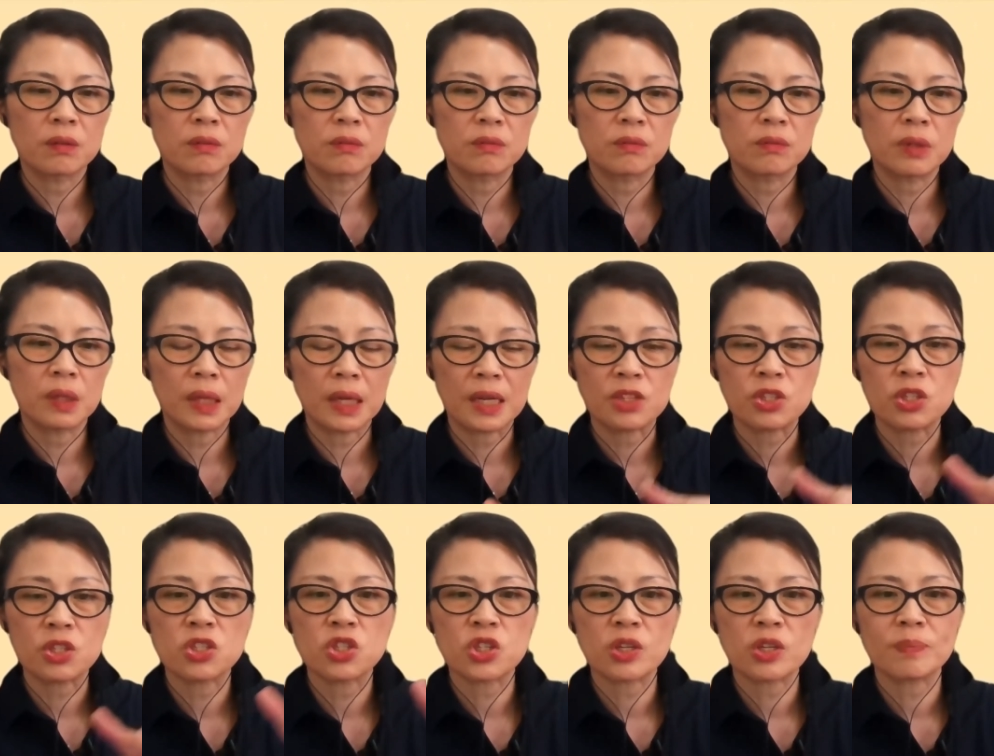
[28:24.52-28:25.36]

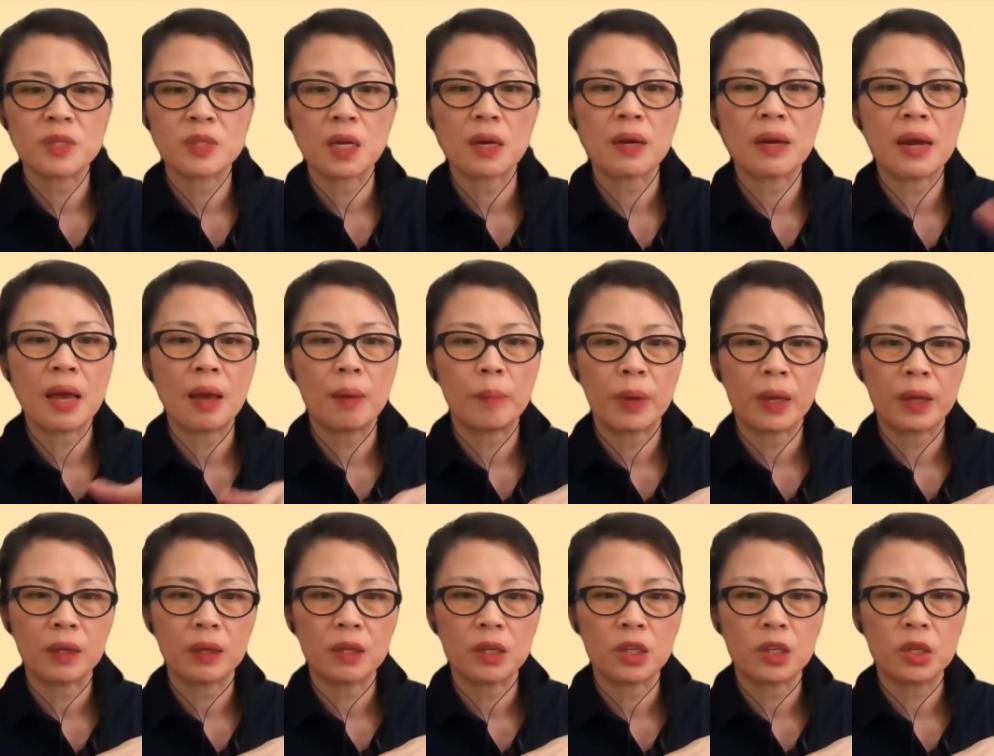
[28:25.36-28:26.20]
relationship
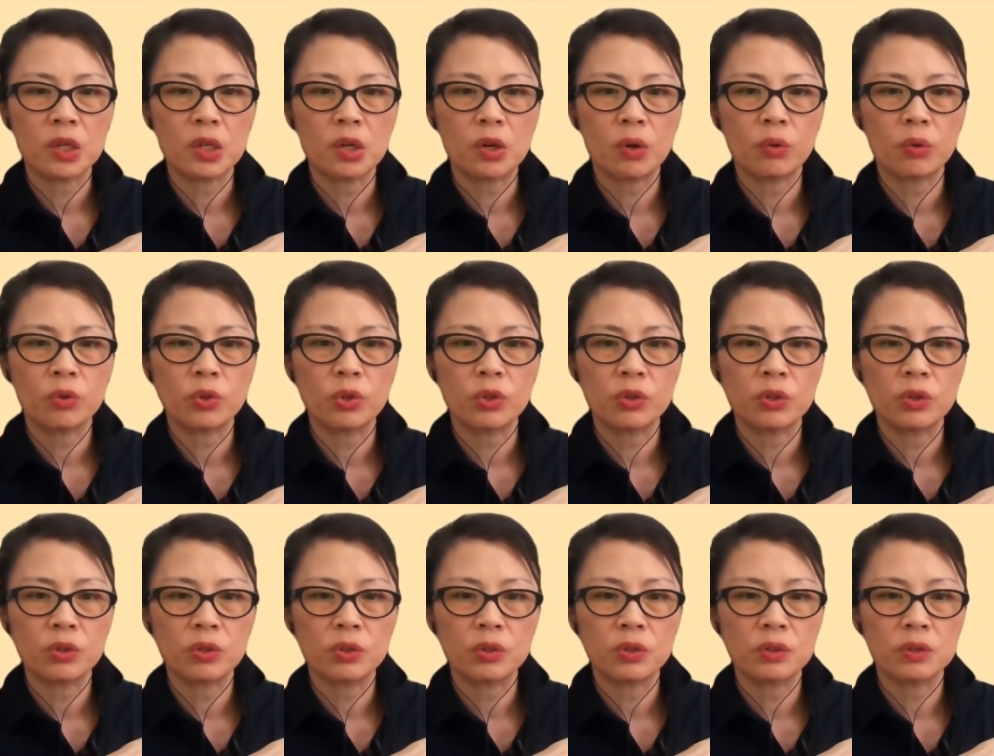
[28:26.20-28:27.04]
dynamic.
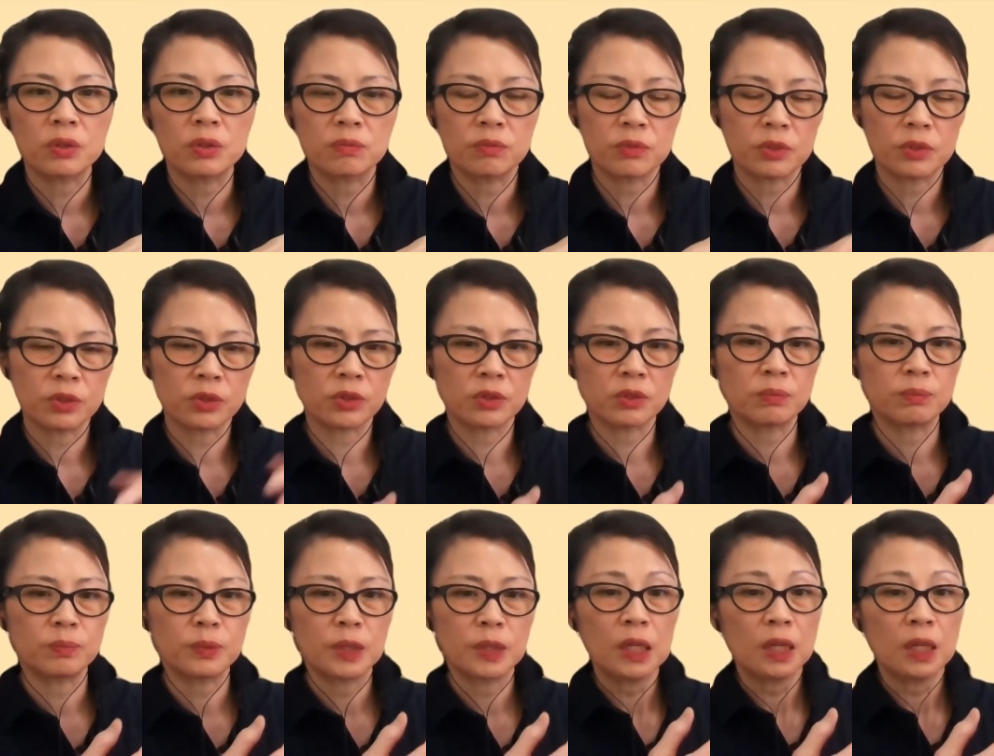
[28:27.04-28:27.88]
You're
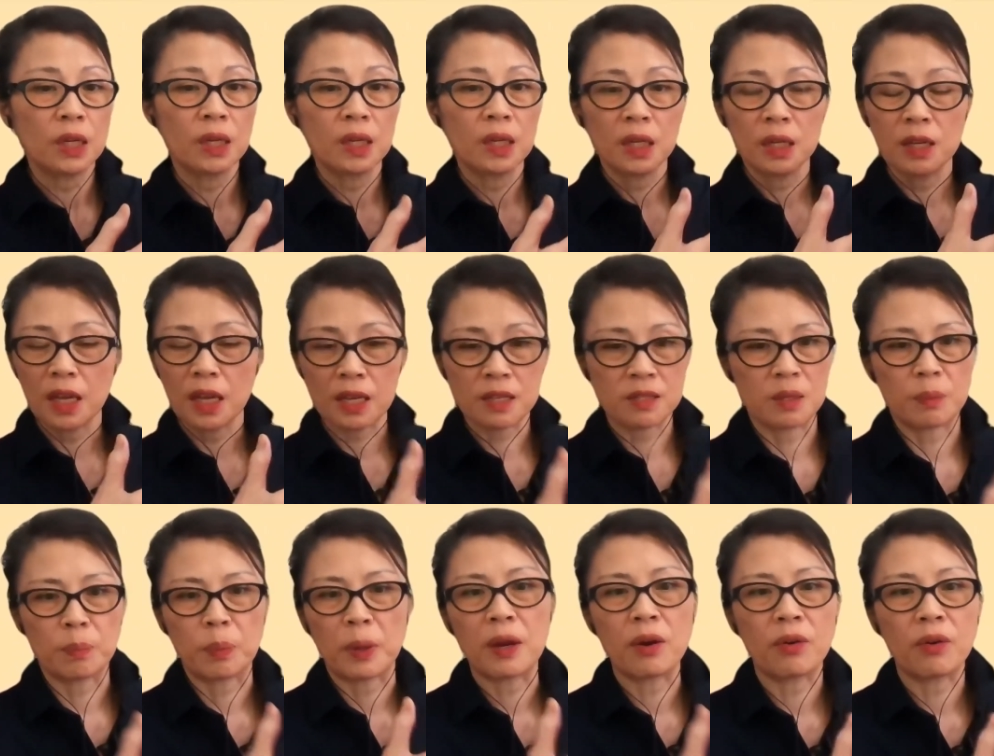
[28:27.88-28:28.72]
as a
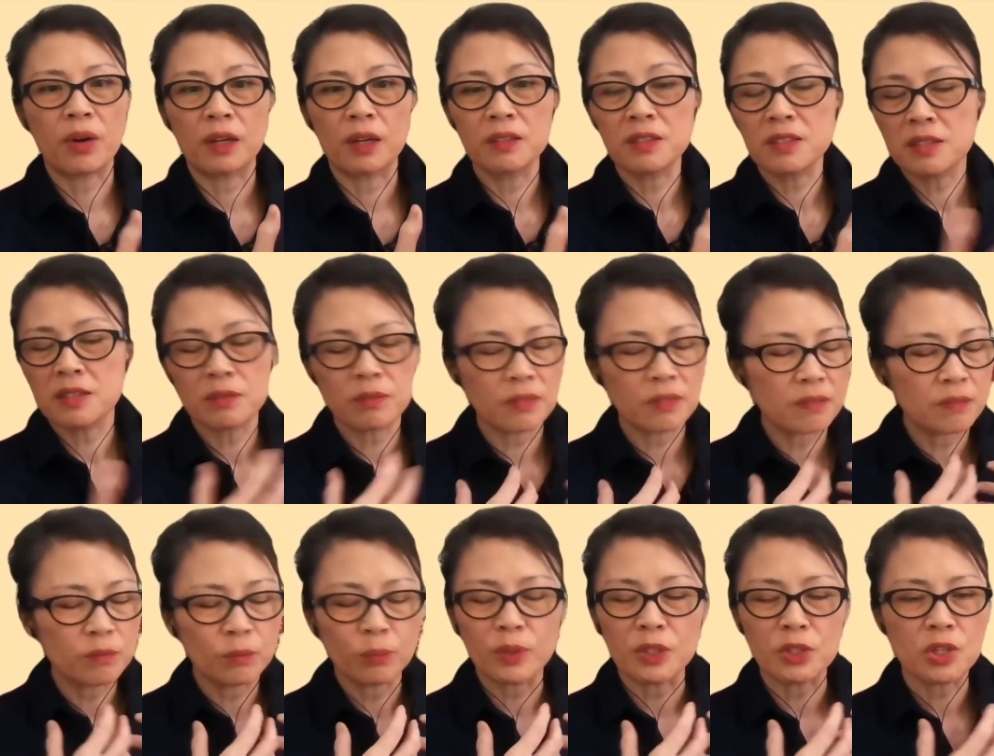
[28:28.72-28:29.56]
parent,
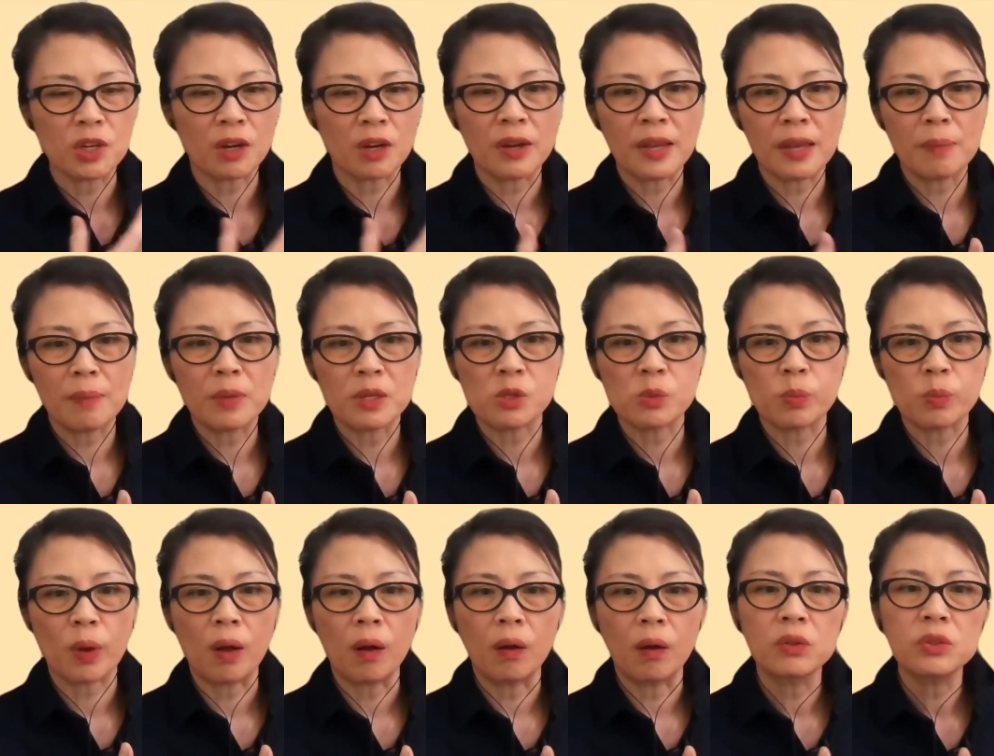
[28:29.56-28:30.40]
which I am as
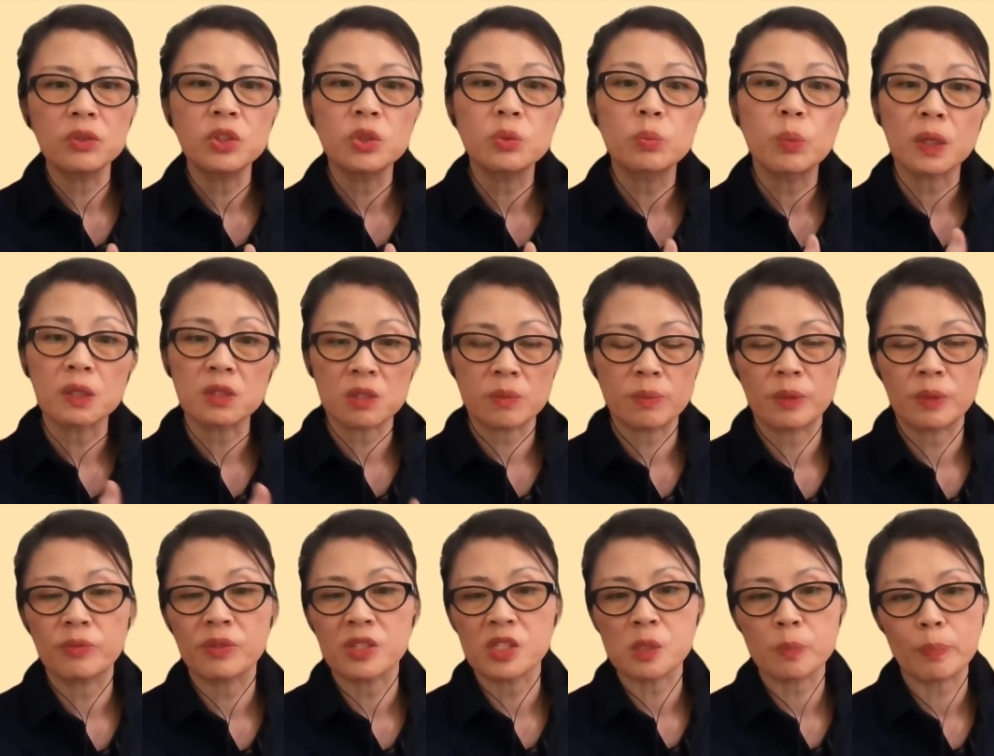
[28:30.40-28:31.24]
well, you want to
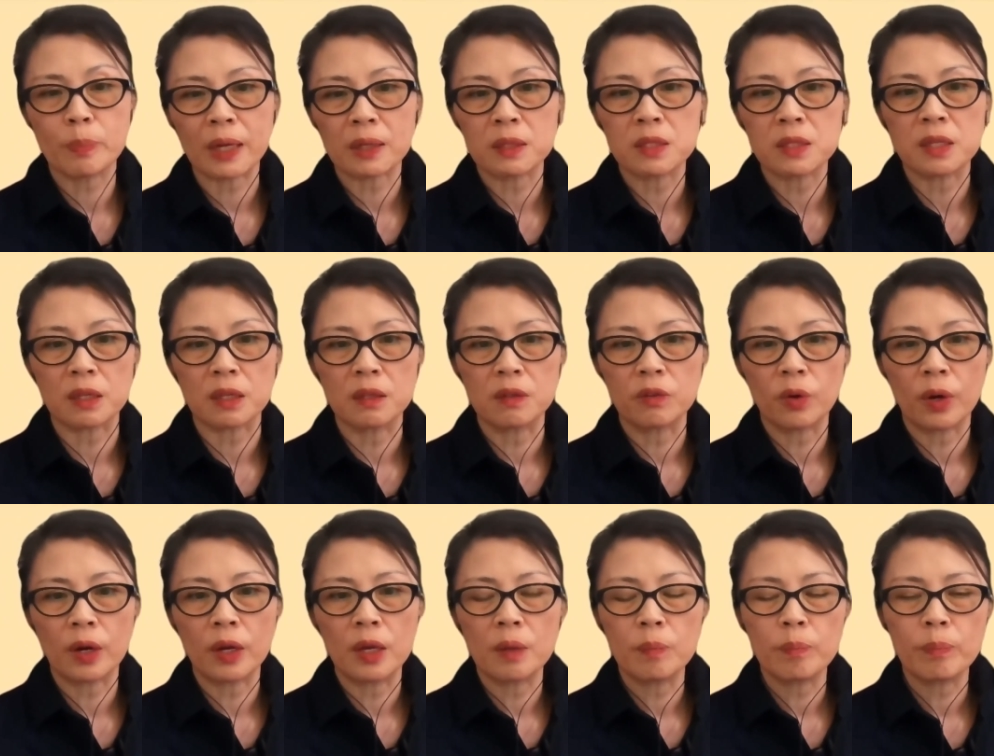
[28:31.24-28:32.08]
be respected,
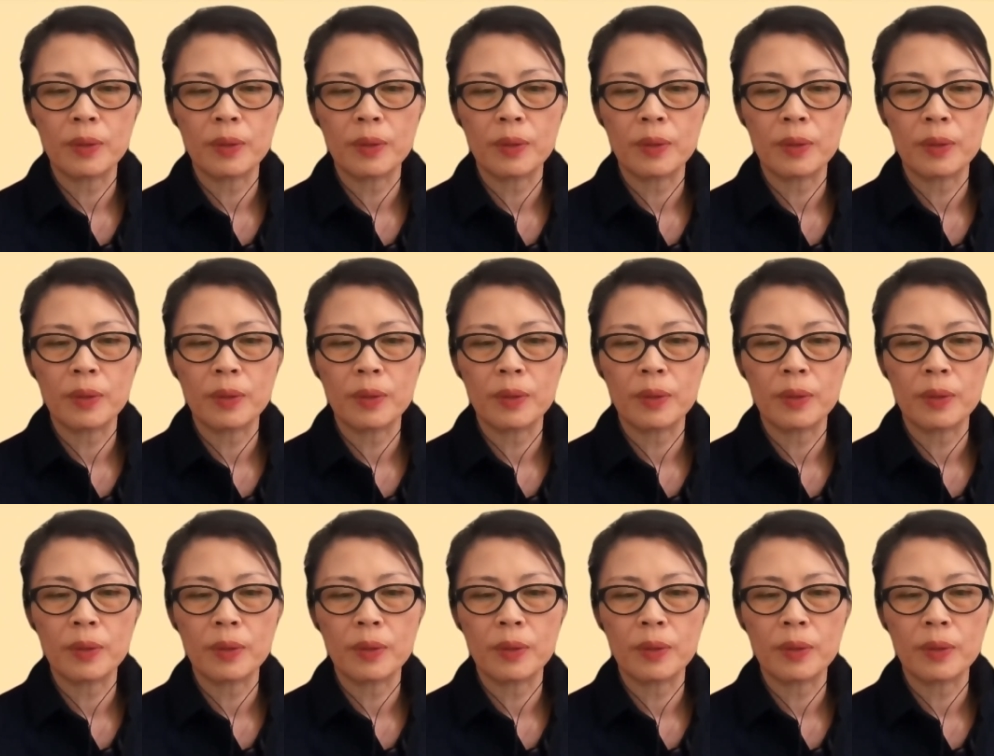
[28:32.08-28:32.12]
right?